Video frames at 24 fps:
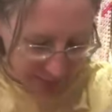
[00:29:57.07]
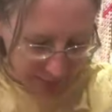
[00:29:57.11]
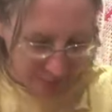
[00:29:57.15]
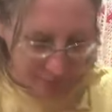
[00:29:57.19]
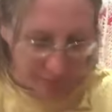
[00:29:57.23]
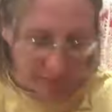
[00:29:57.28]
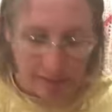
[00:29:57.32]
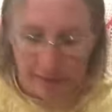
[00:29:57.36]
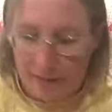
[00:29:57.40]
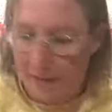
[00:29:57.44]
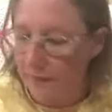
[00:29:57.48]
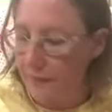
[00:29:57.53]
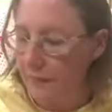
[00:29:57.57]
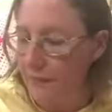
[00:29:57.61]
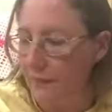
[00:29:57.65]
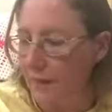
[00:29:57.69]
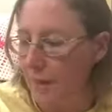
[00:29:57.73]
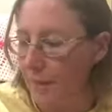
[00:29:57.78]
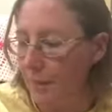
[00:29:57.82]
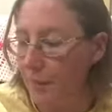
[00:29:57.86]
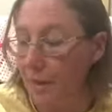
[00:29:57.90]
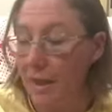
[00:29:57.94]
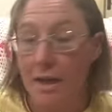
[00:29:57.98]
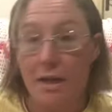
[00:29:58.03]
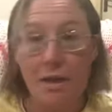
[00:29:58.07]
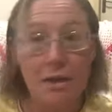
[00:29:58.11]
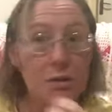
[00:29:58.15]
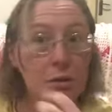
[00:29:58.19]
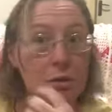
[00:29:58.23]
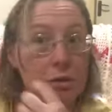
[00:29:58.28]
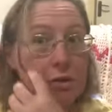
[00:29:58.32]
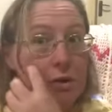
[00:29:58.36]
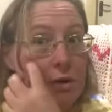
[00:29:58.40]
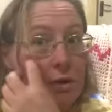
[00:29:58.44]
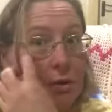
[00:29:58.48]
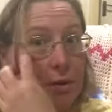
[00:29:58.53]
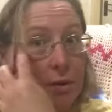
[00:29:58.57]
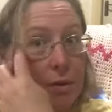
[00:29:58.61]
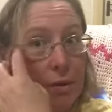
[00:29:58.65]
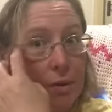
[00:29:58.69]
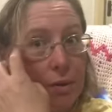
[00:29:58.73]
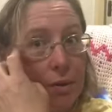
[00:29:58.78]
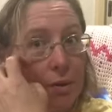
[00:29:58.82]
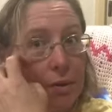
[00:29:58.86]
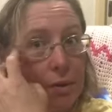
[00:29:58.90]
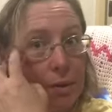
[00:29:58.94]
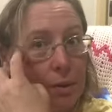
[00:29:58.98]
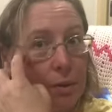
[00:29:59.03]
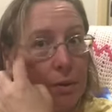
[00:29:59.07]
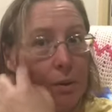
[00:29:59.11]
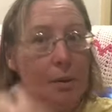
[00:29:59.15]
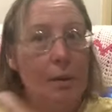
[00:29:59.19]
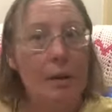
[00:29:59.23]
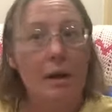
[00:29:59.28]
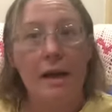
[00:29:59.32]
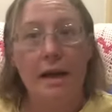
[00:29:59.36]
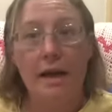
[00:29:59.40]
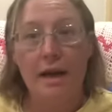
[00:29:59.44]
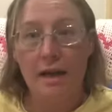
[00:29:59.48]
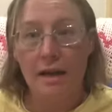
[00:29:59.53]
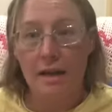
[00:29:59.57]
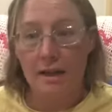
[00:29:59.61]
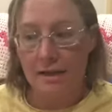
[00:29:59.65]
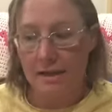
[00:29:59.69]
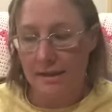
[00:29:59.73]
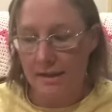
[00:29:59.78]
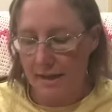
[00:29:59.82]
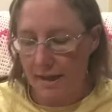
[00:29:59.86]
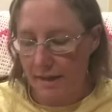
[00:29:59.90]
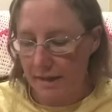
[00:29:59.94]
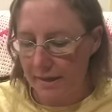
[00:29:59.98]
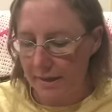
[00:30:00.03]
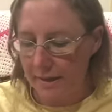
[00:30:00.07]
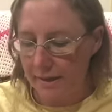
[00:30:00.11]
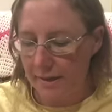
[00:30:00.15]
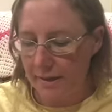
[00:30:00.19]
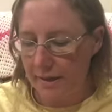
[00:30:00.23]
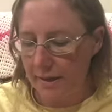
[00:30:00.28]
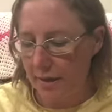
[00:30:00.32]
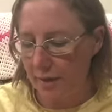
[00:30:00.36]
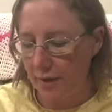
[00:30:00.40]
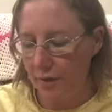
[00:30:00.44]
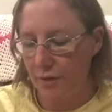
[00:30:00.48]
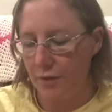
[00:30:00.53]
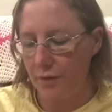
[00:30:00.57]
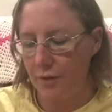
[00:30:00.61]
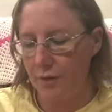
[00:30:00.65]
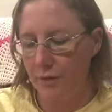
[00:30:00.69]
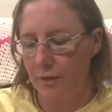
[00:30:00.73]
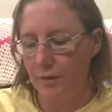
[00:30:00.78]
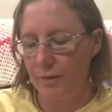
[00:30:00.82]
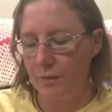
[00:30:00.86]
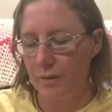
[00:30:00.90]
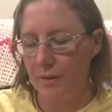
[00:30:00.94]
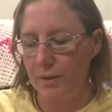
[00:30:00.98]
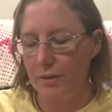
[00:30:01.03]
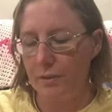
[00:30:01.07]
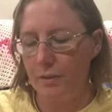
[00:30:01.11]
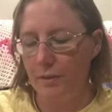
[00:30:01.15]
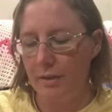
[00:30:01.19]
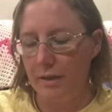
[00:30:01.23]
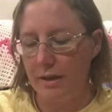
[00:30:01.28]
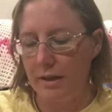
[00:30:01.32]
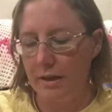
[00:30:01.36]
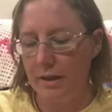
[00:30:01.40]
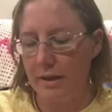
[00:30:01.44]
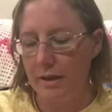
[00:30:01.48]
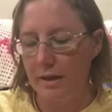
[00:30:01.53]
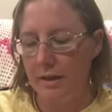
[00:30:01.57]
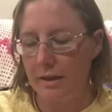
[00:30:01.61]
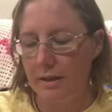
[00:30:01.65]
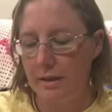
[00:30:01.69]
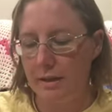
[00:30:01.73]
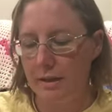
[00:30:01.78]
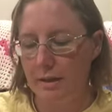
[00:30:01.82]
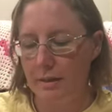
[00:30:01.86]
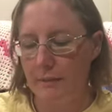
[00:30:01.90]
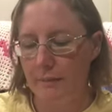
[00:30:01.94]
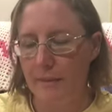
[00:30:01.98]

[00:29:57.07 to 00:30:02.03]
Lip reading: This fabric is also a colour cascades. I don't know which one it is.